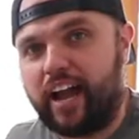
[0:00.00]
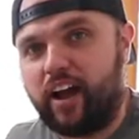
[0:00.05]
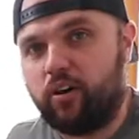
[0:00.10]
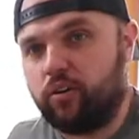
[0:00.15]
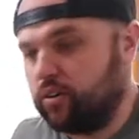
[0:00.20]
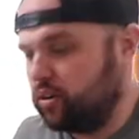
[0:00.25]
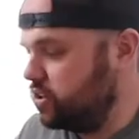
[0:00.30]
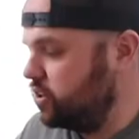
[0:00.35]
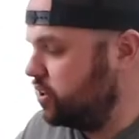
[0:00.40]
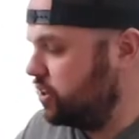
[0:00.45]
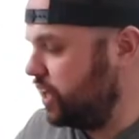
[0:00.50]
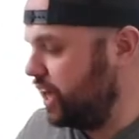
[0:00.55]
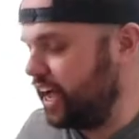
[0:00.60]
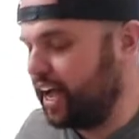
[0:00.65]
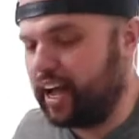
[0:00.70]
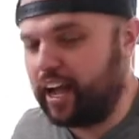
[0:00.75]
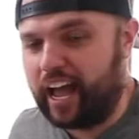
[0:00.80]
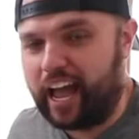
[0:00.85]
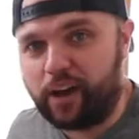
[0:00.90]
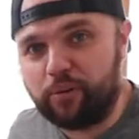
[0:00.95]
out,
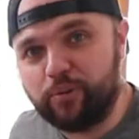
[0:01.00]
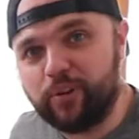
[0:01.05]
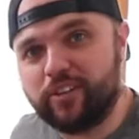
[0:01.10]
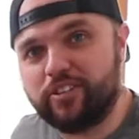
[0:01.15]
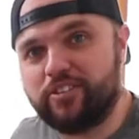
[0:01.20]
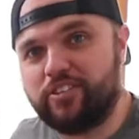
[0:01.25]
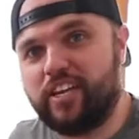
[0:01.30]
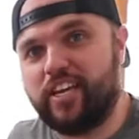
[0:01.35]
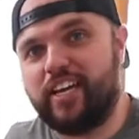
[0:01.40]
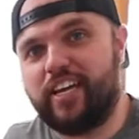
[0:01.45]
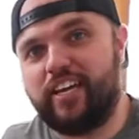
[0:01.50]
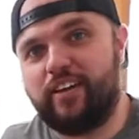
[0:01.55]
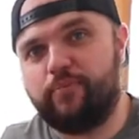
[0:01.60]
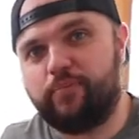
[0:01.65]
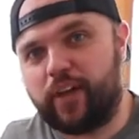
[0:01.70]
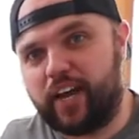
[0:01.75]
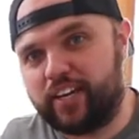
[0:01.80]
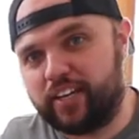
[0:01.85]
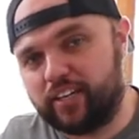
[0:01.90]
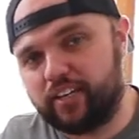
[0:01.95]
uh, I will
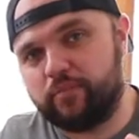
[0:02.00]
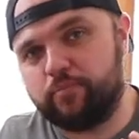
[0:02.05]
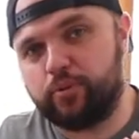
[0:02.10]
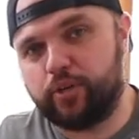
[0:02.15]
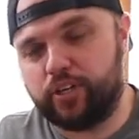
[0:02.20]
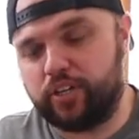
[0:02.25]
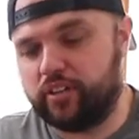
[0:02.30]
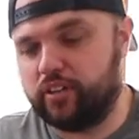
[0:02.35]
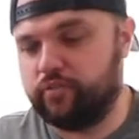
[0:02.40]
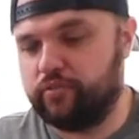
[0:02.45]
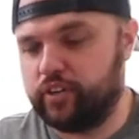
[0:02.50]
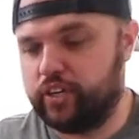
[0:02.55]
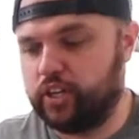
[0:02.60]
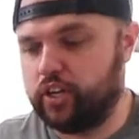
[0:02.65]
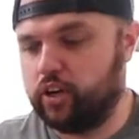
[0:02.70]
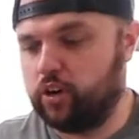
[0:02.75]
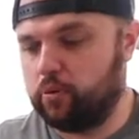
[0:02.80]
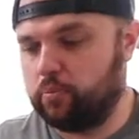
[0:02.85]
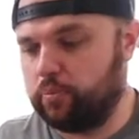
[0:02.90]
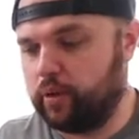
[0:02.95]
say, I didn't put it in the
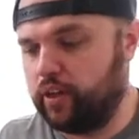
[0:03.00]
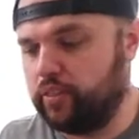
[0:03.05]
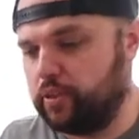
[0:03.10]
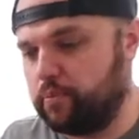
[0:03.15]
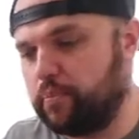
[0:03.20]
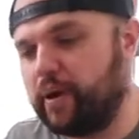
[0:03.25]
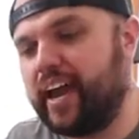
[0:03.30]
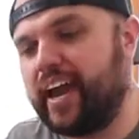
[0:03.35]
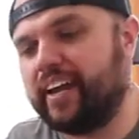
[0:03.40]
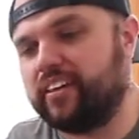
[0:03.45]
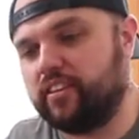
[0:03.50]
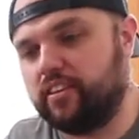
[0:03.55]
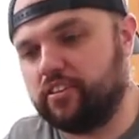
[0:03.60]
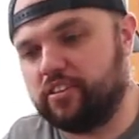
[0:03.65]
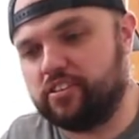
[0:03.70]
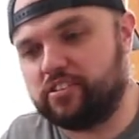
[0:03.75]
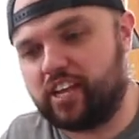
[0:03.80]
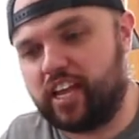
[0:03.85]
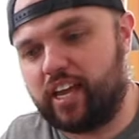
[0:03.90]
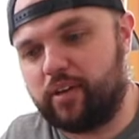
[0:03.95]
video, but the bag that
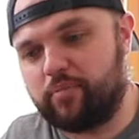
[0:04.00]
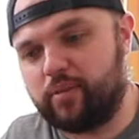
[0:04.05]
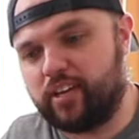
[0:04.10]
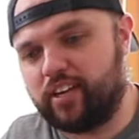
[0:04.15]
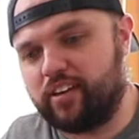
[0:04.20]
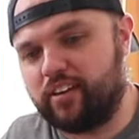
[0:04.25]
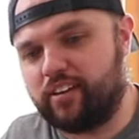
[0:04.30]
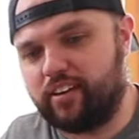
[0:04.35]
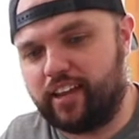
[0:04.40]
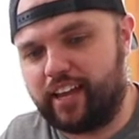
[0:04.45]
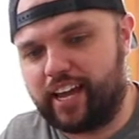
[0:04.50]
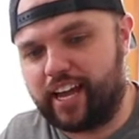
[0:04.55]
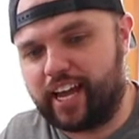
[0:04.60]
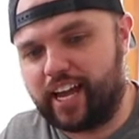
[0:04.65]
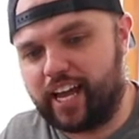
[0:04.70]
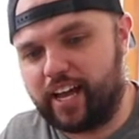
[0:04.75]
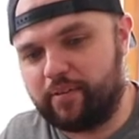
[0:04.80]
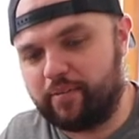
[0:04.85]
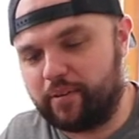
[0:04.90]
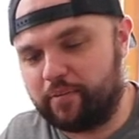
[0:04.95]
these came in,
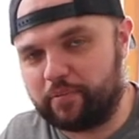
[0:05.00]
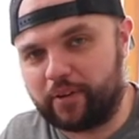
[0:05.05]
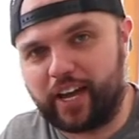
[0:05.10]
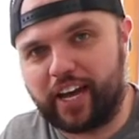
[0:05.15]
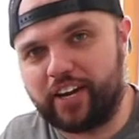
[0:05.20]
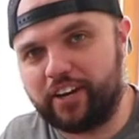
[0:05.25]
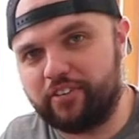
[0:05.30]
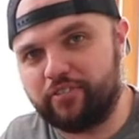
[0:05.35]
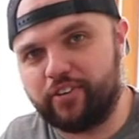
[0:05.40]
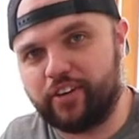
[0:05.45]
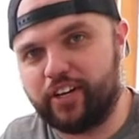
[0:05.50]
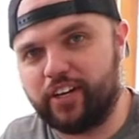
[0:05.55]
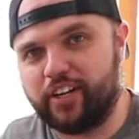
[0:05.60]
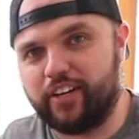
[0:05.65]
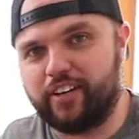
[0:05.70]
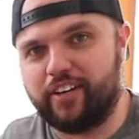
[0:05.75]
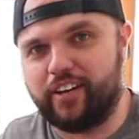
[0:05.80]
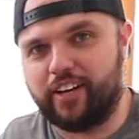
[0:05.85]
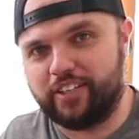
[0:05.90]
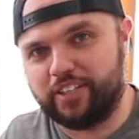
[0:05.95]
um, I'm kind of
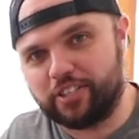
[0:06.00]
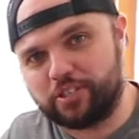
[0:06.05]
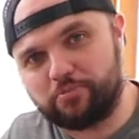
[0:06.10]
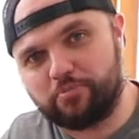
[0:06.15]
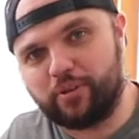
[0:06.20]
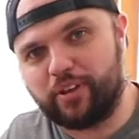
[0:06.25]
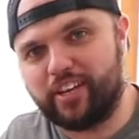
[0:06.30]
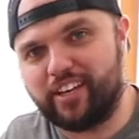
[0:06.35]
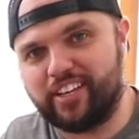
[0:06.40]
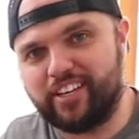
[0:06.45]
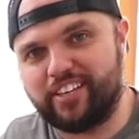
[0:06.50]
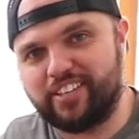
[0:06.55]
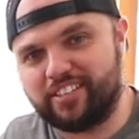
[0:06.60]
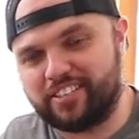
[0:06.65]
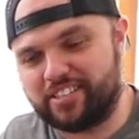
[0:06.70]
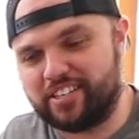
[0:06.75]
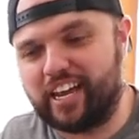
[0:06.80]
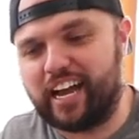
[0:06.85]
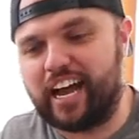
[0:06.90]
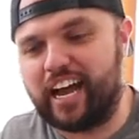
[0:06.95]
a, a display
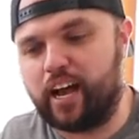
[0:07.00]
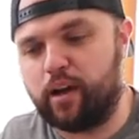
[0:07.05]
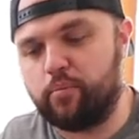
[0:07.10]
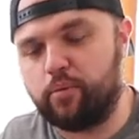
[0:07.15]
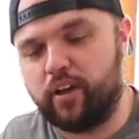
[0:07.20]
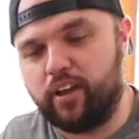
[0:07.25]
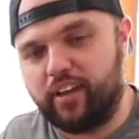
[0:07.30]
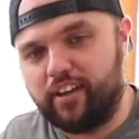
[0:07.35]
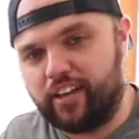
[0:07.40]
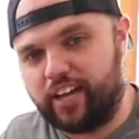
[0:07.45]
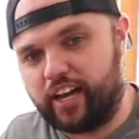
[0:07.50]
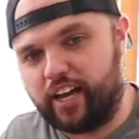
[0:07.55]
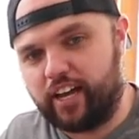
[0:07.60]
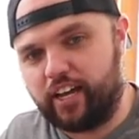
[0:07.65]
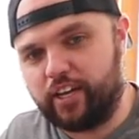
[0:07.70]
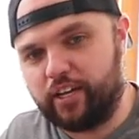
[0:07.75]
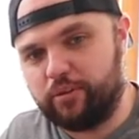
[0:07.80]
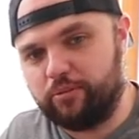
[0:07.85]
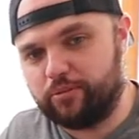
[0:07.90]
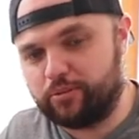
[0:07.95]
snob.
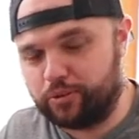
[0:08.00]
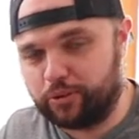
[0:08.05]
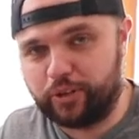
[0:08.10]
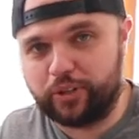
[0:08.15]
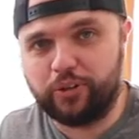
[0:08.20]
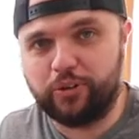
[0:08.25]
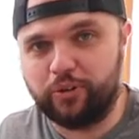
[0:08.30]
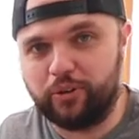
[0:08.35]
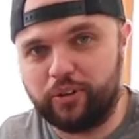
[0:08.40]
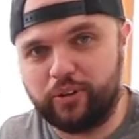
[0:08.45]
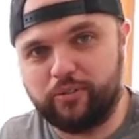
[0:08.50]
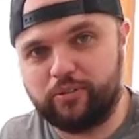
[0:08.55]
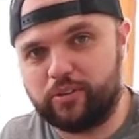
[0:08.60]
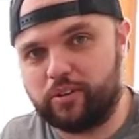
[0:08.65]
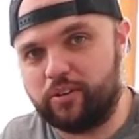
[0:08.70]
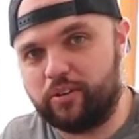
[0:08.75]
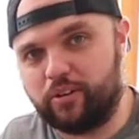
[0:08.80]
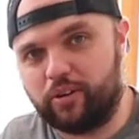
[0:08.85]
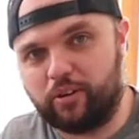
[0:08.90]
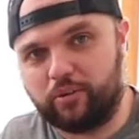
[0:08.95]
Uh, it was really cool. It
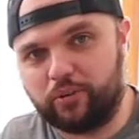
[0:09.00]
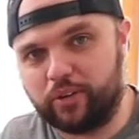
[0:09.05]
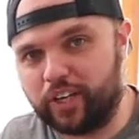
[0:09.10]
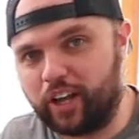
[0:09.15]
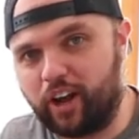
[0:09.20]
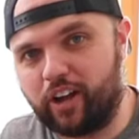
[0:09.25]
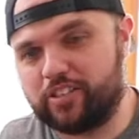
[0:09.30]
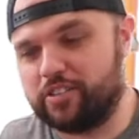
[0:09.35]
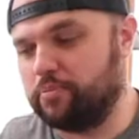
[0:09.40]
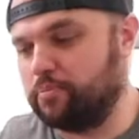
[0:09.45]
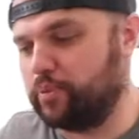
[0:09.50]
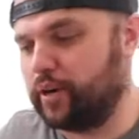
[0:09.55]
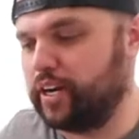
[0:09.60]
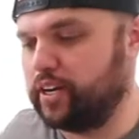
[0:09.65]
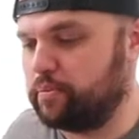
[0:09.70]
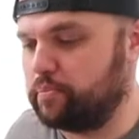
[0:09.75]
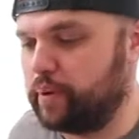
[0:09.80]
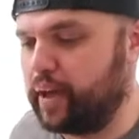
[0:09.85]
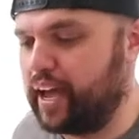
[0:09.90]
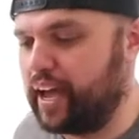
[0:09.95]
was a, a, really awesome
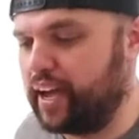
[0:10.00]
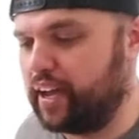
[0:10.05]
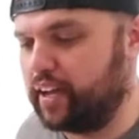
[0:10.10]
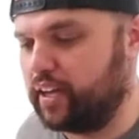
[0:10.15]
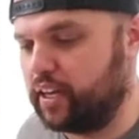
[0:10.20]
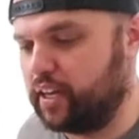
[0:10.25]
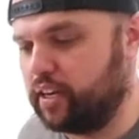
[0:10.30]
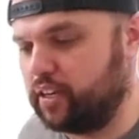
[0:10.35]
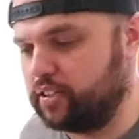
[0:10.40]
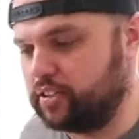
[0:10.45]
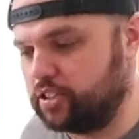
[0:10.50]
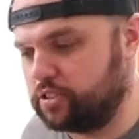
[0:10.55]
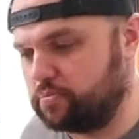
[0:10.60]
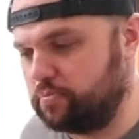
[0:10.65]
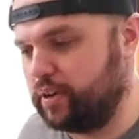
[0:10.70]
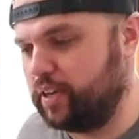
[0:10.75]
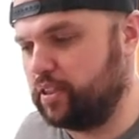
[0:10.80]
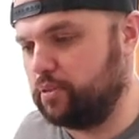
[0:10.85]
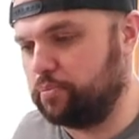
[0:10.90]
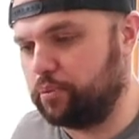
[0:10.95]
brand of bag and it
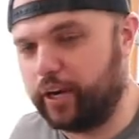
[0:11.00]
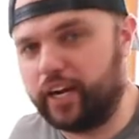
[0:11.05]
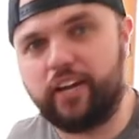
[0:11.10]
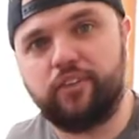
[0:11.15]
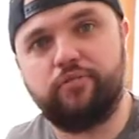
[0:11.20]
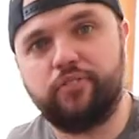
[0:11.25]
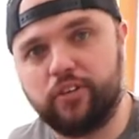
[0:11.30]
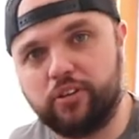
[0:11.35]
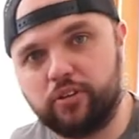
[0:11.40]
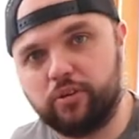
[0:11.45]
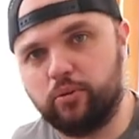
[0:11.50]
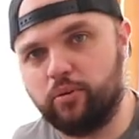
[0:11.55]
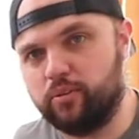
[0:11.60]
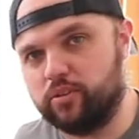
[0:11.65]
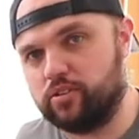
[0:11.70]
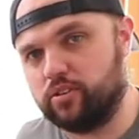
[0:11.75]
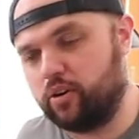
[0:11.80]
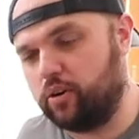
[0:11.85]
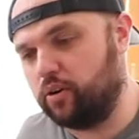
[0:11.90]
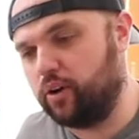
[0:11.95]
just made the brand feel
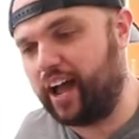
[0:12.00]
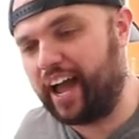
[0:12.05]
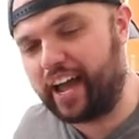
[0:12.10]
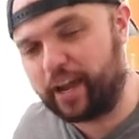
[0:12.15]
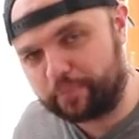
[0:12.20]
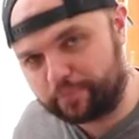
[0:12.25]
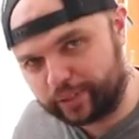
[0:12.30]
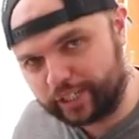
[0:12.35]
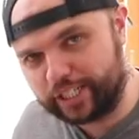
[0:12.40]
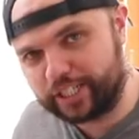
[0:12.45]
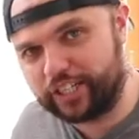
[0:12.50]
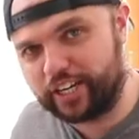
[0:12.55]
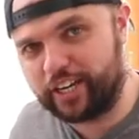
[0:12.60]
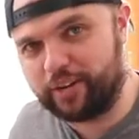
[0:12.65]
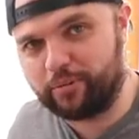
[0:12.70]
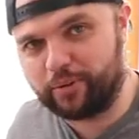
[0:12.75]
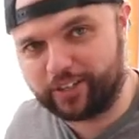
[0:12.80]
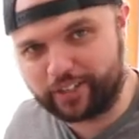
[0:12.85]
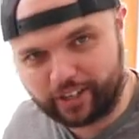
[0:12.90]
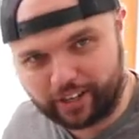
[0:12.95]
cool. So I
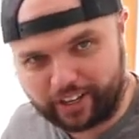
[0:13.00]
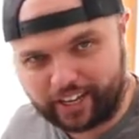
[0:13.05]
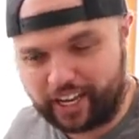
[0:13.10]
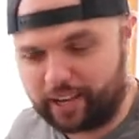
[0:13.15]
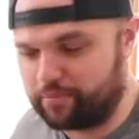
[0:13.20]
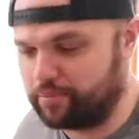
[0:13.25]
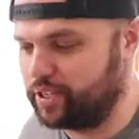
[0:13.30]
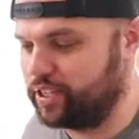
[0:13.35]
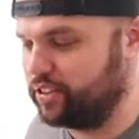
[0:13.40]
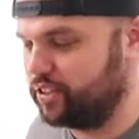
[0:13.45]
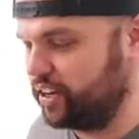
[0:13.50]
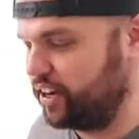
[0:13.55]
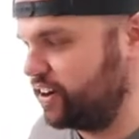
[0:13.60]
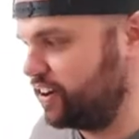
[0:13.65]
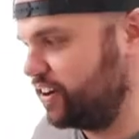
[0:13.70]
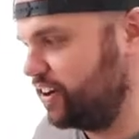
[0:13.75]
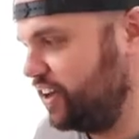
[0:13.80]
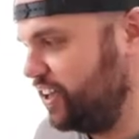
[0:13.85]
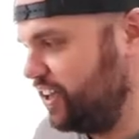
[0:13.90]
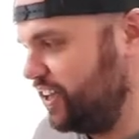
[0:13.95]
appreciate what Duck Camp did
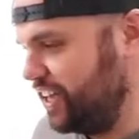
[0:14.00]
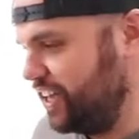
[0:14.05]
there.